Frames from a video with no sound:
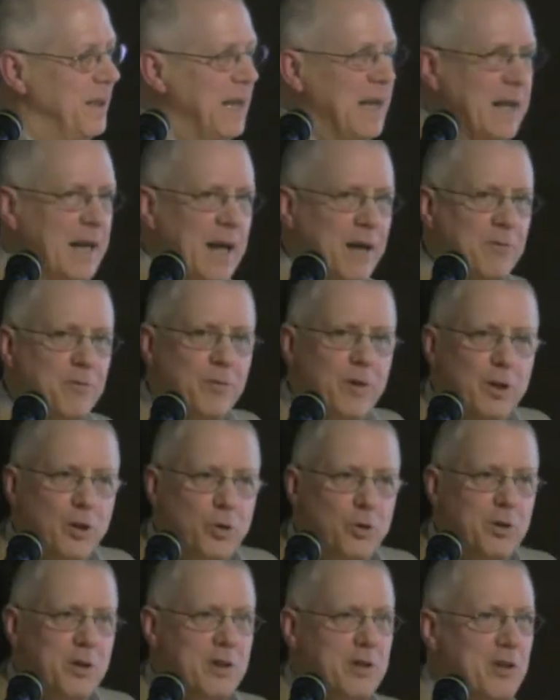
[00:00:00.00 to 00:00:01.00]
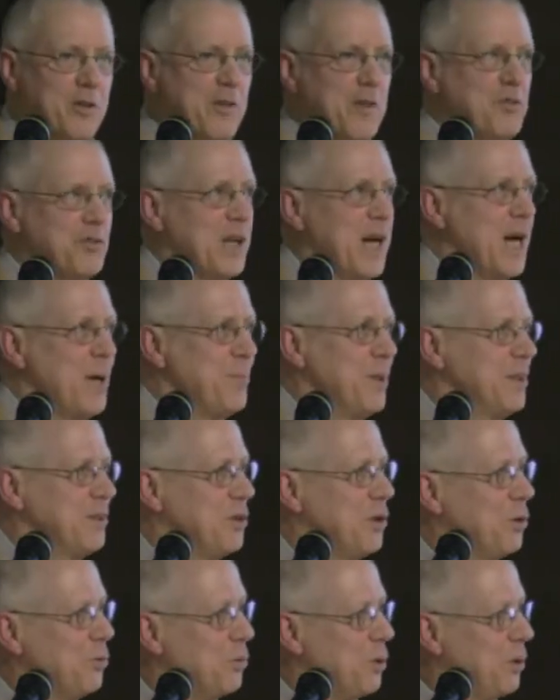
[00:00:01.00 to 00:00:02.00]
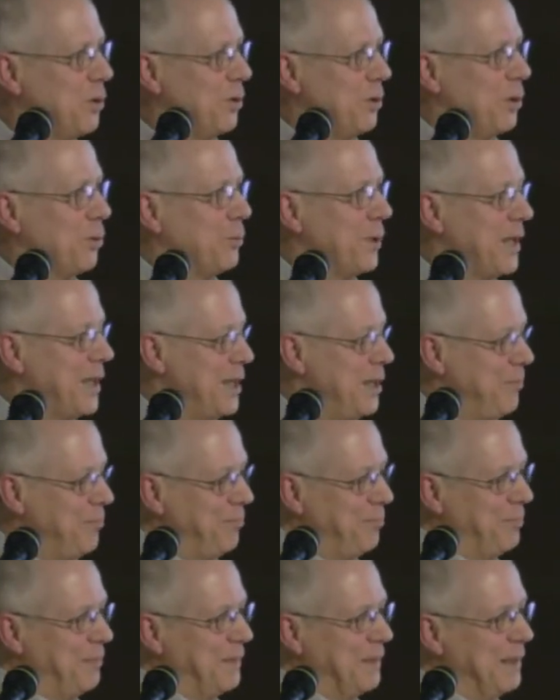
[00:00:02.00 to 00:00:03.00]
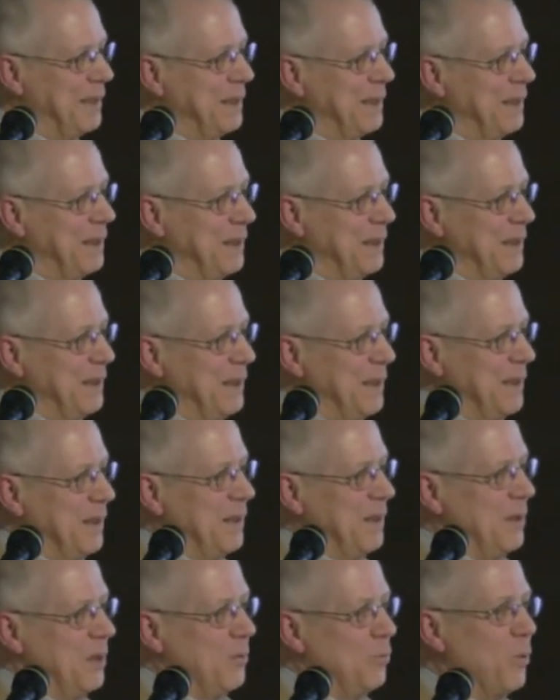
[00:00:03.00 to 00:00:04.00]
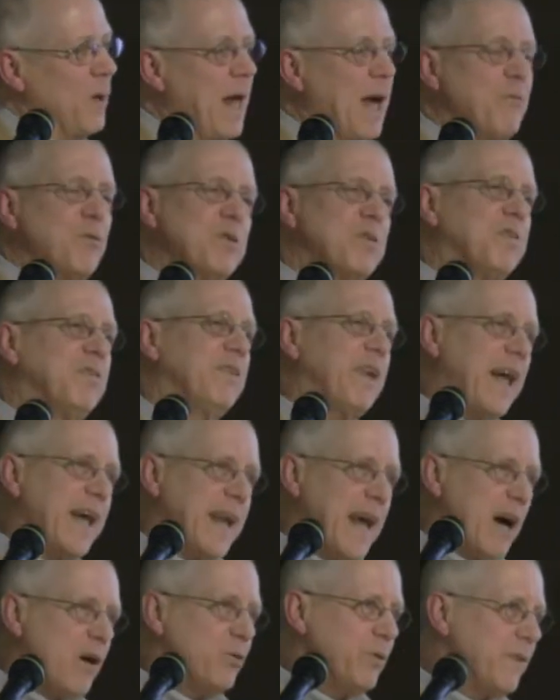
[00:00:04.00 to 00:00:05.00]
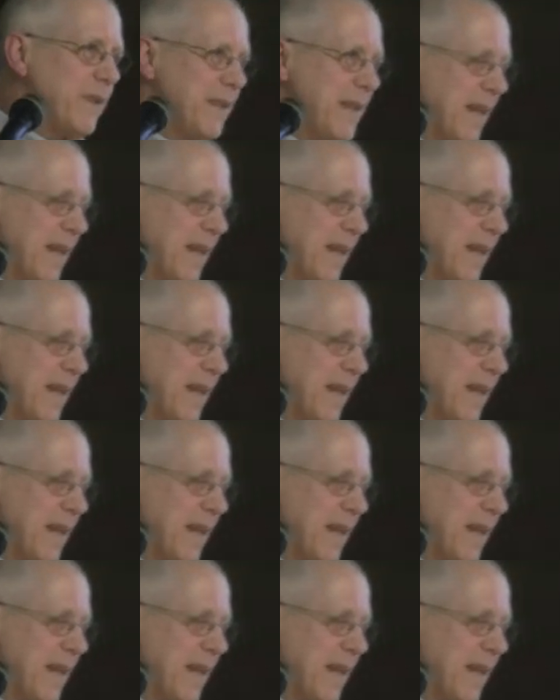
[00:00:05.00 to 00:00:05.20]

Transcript: And I've alluded to this comment al already. When I was let out the